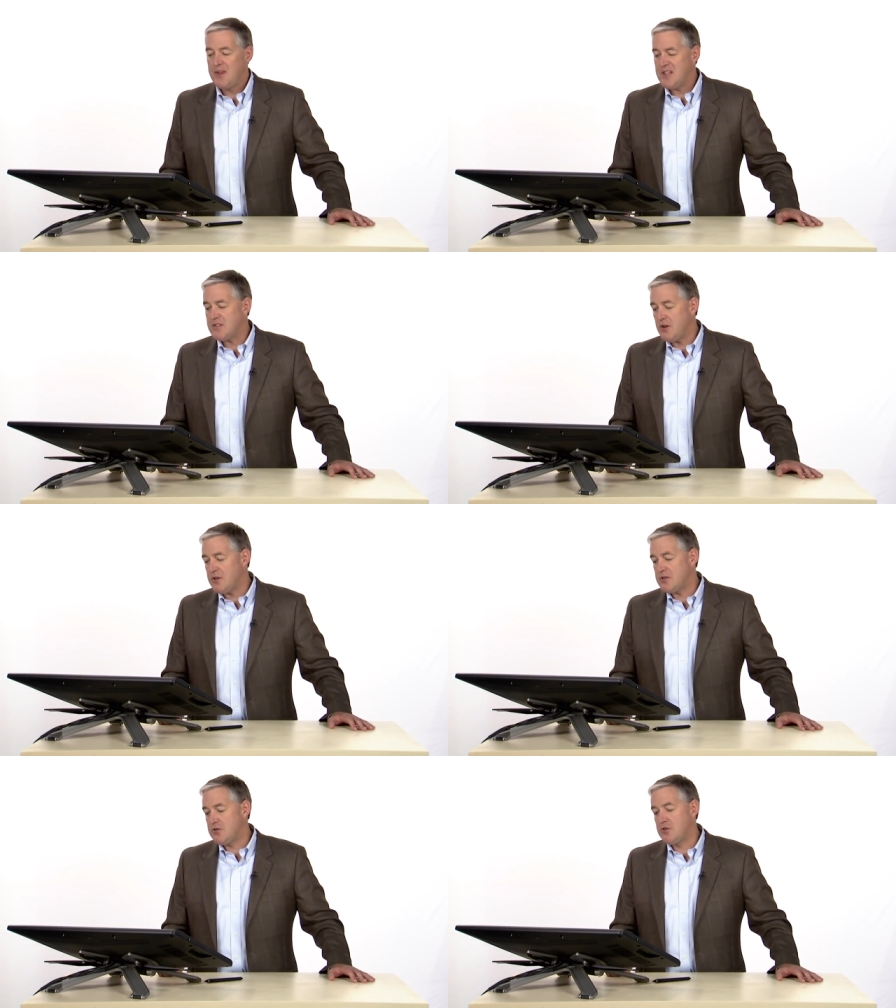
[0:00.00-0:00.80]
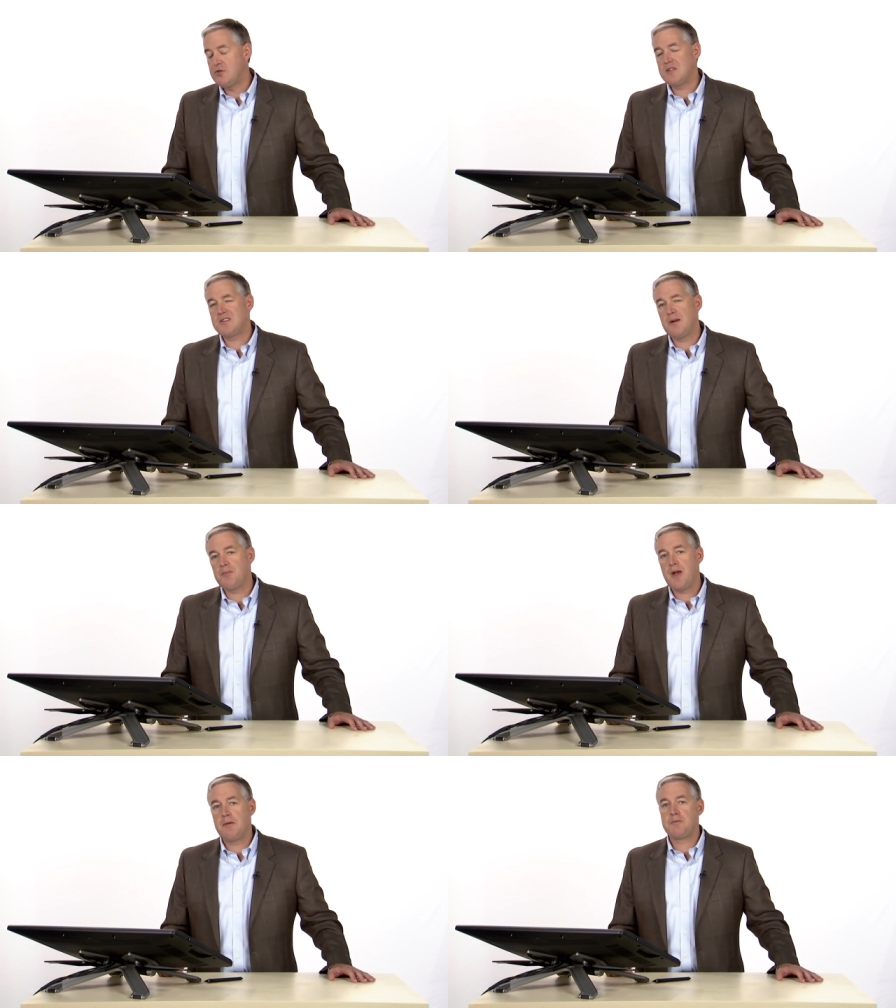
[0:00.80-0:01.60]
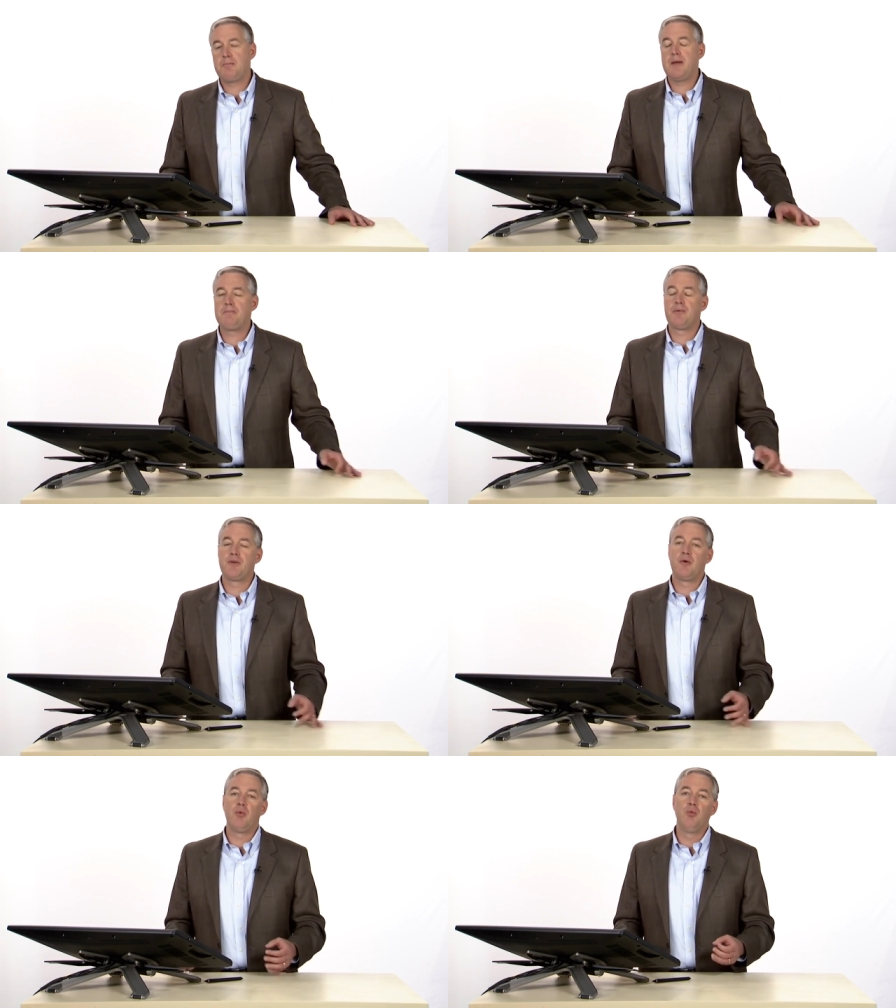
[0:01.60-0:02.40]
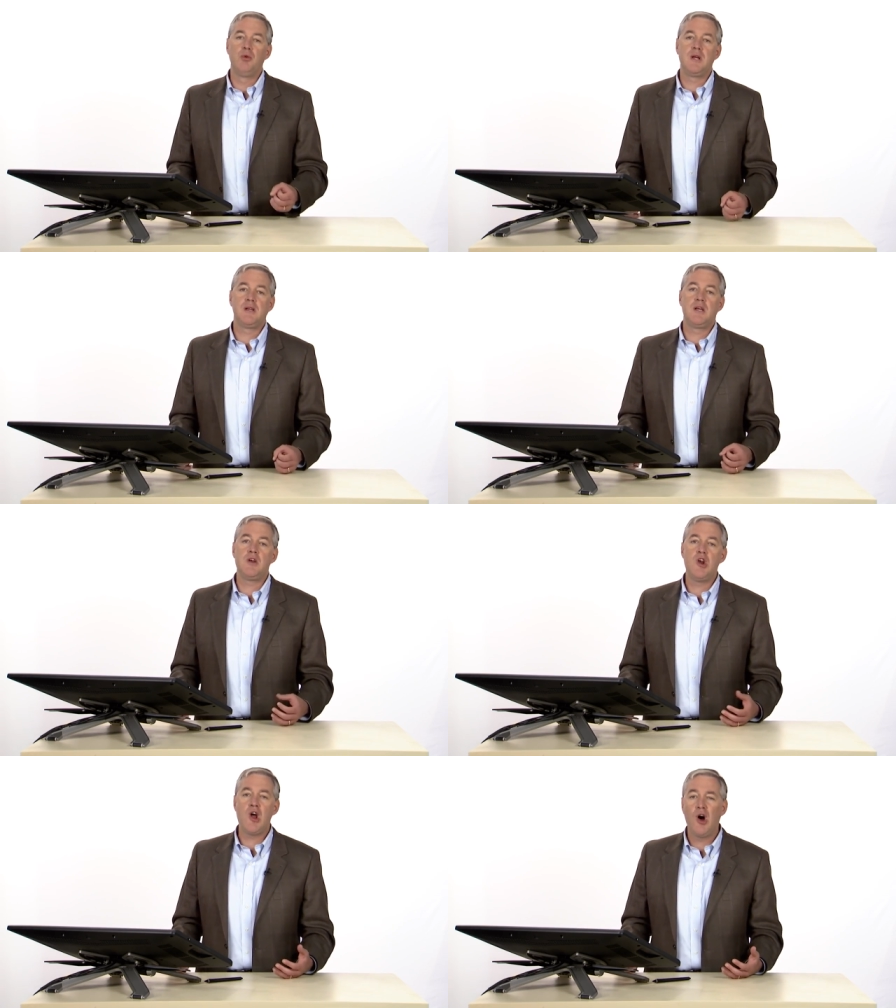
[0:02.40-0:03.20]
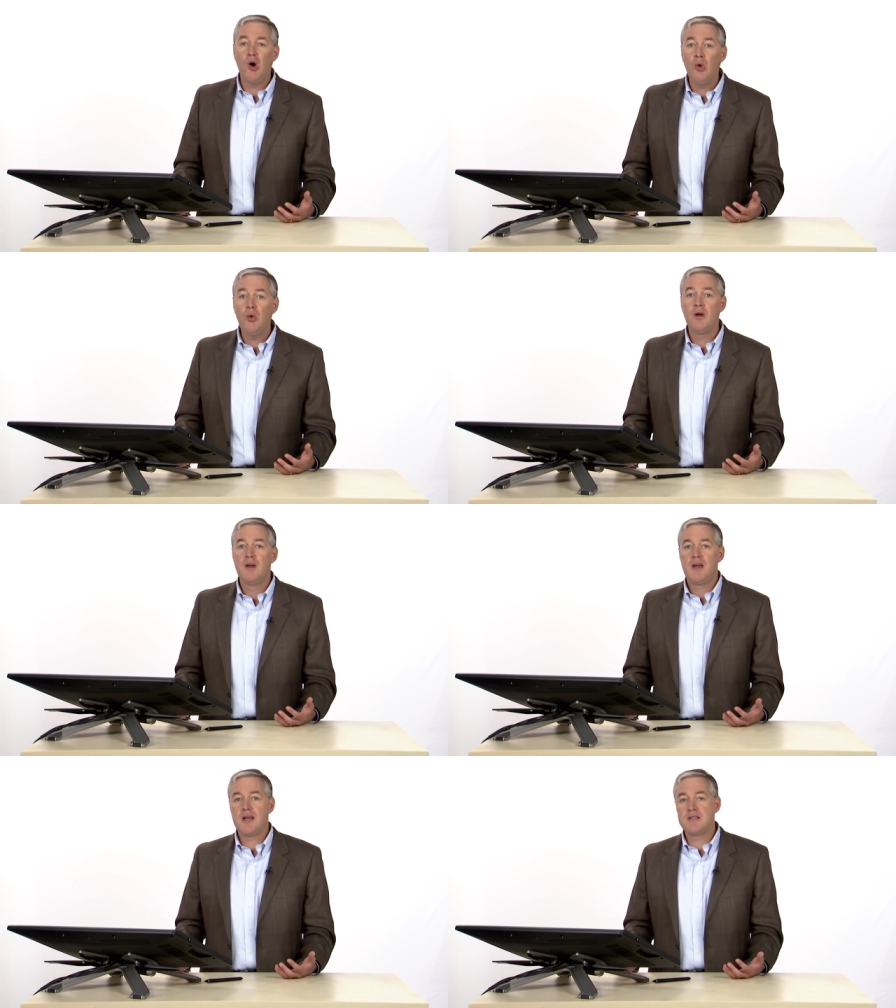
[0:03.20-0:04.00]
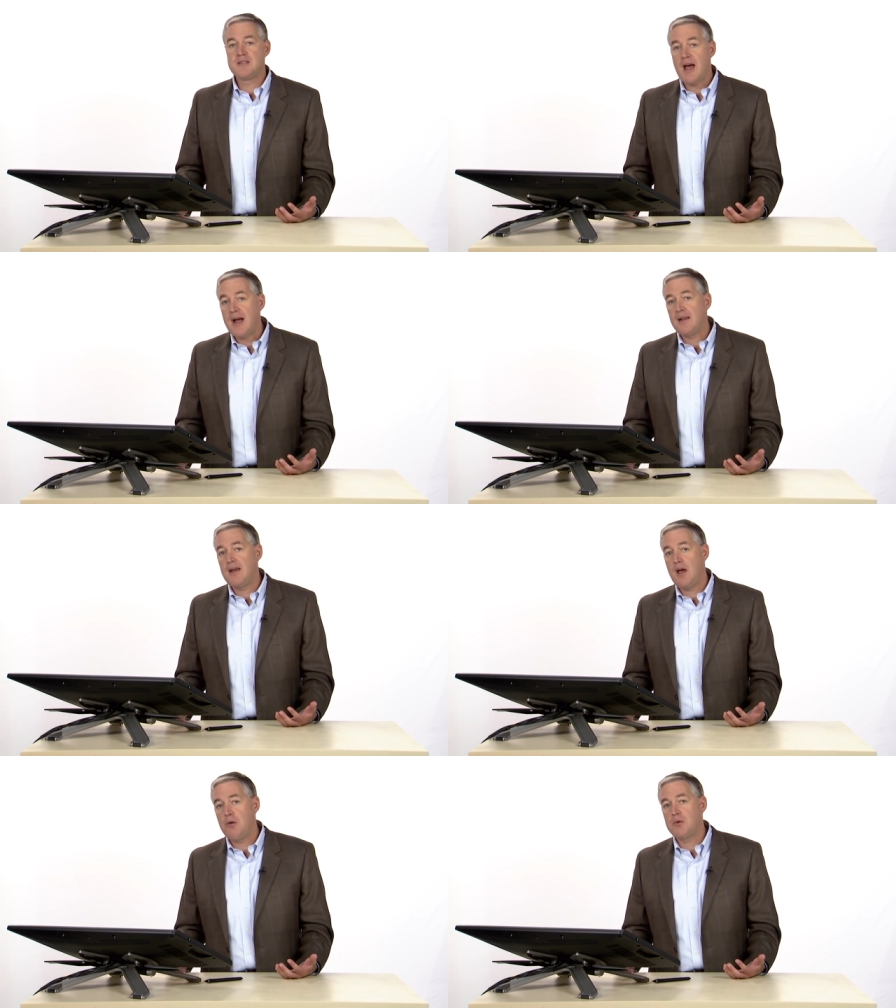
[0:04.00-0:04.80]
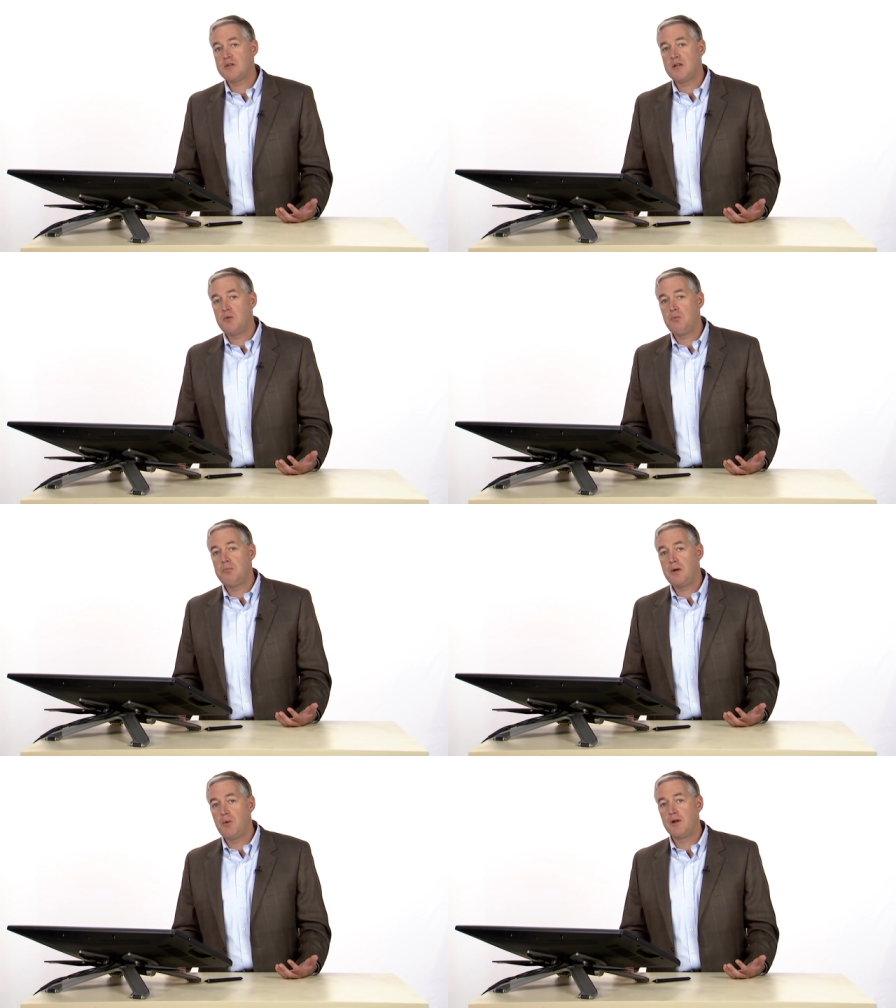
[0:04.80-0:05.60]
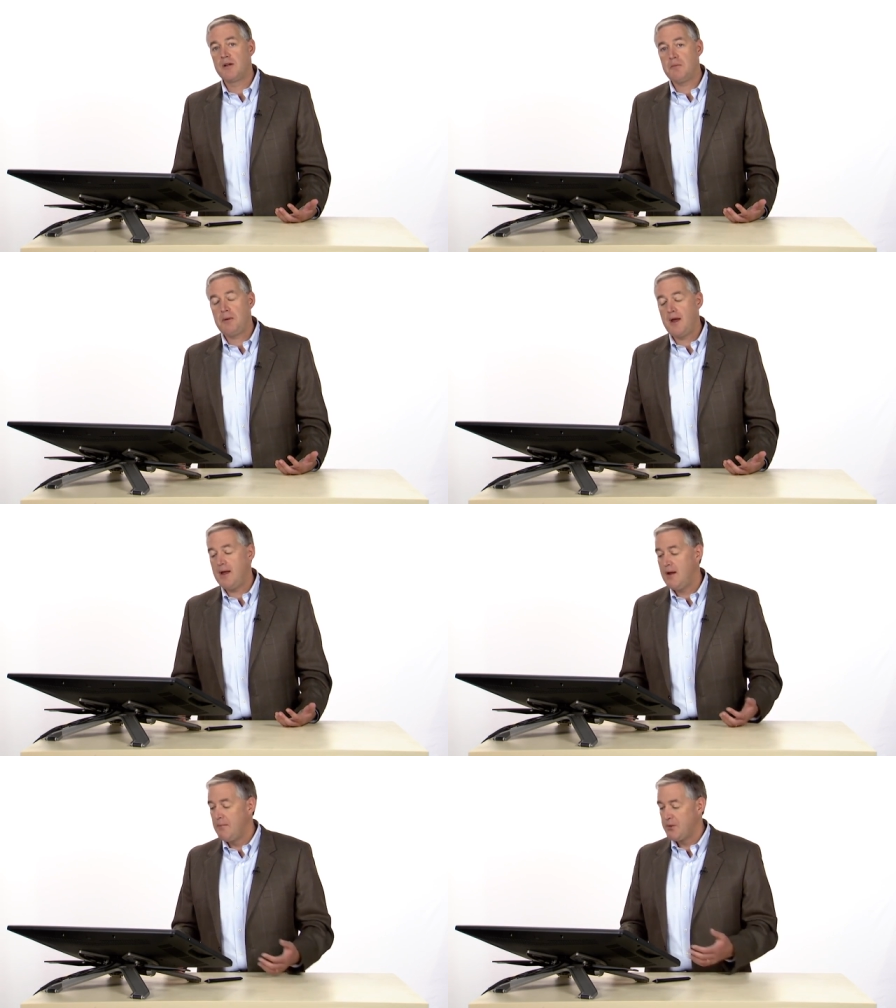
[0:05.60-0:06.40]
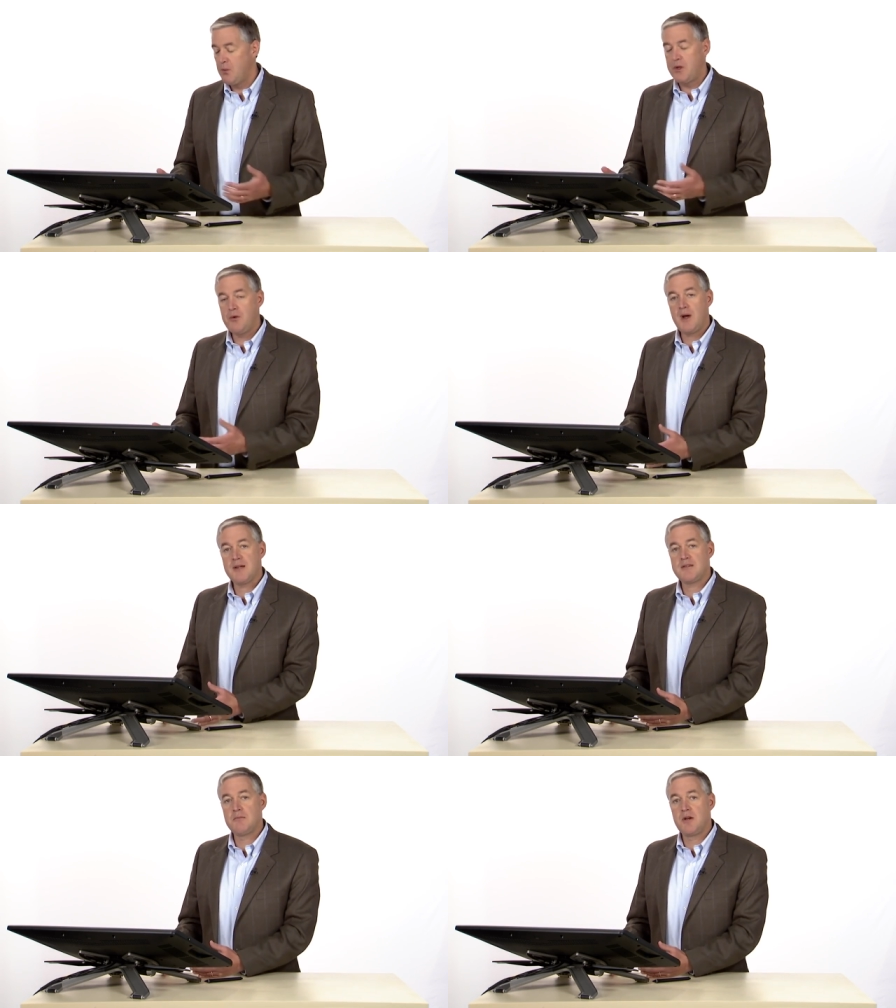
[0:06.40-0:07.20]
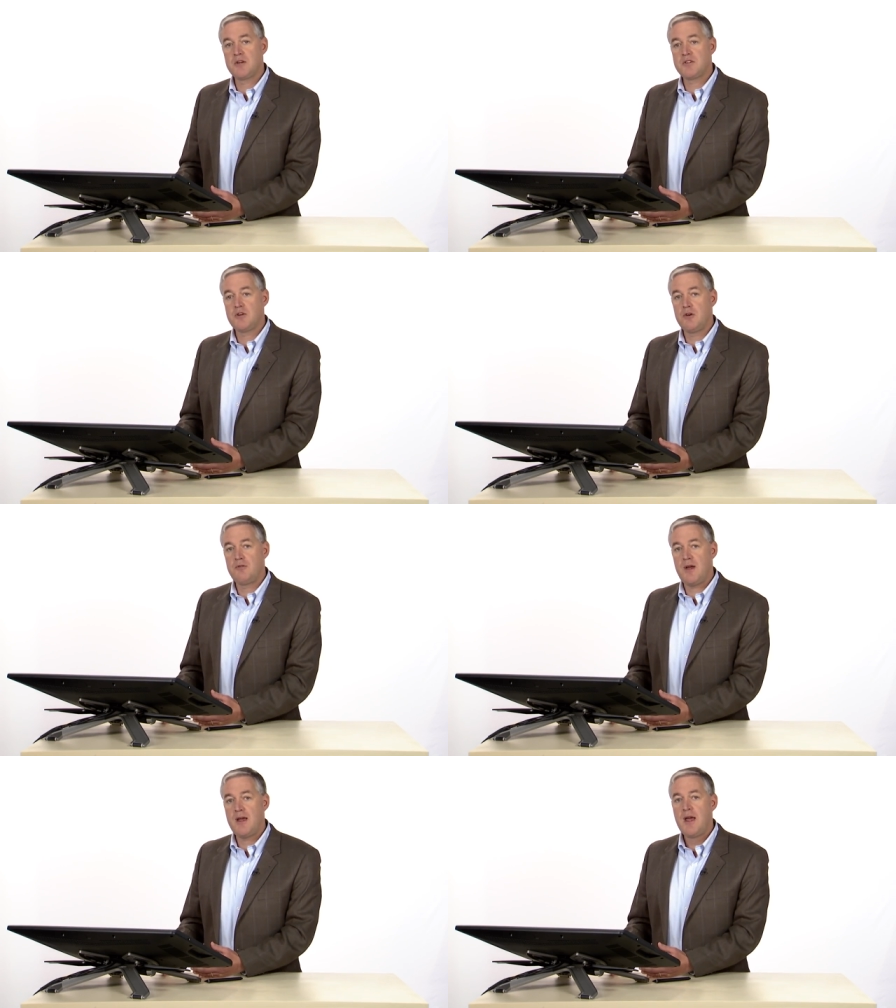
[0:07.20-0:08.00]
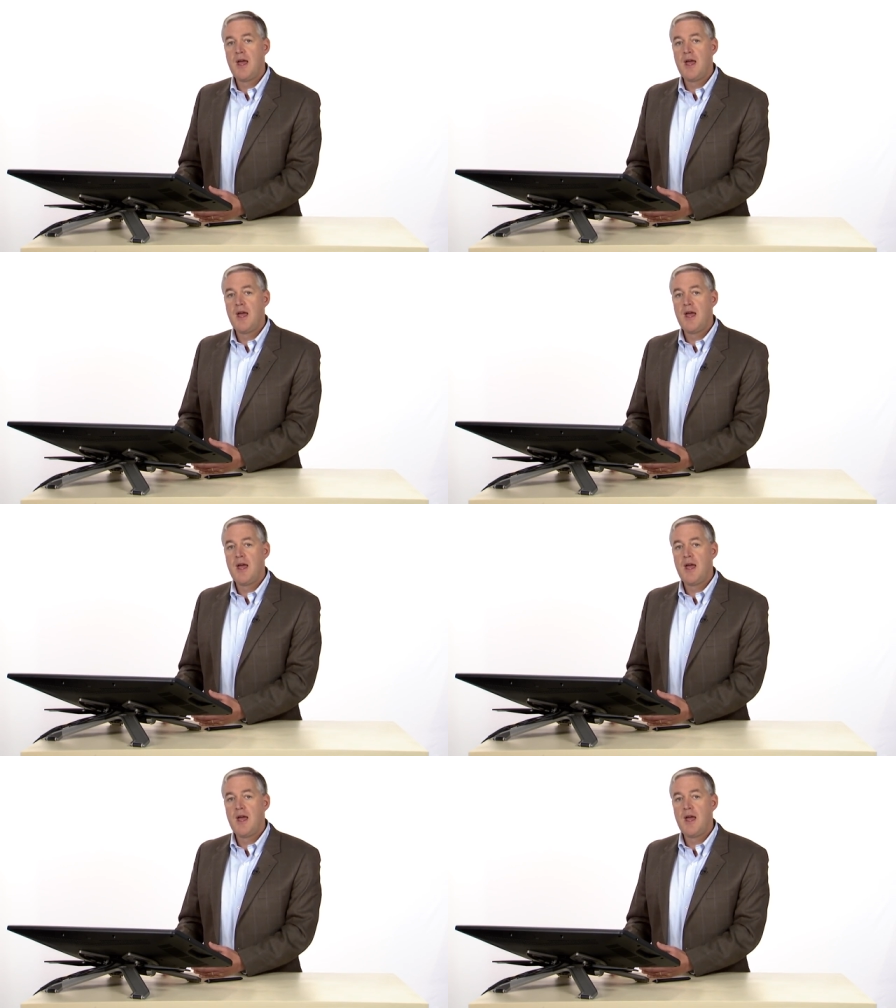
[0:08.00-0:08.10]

It's also true that sometimes people don't really know exactly how much they'd be willing to pay when you ask them on a survey,